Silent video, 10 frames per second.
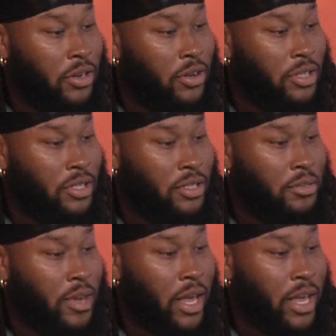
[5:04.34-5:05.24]

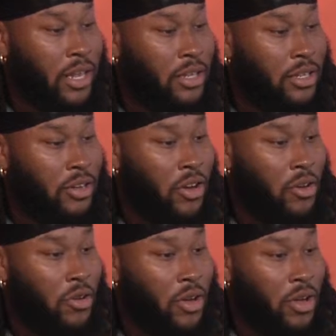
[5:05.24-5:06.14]
criticism, and you
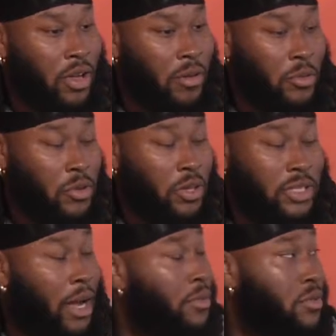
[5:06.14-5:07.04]
know majority of
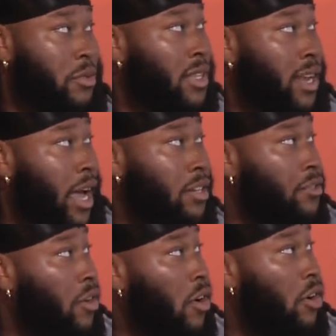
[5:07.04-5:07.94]
the time it's really not his
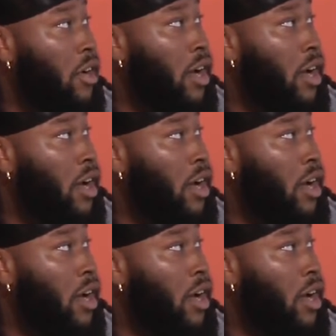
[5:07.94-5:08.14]
fault.